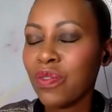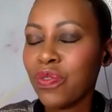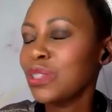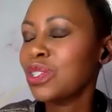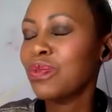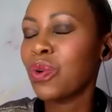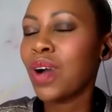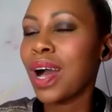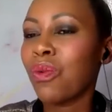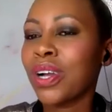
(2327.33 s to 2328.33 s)
first of all,
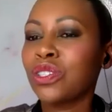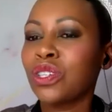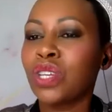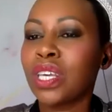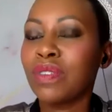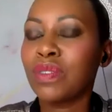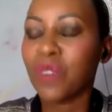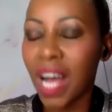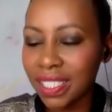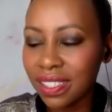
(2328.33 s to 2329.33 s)
I want you to give
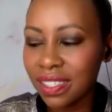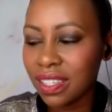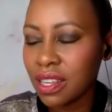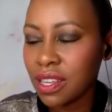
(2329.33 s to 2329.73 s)
advice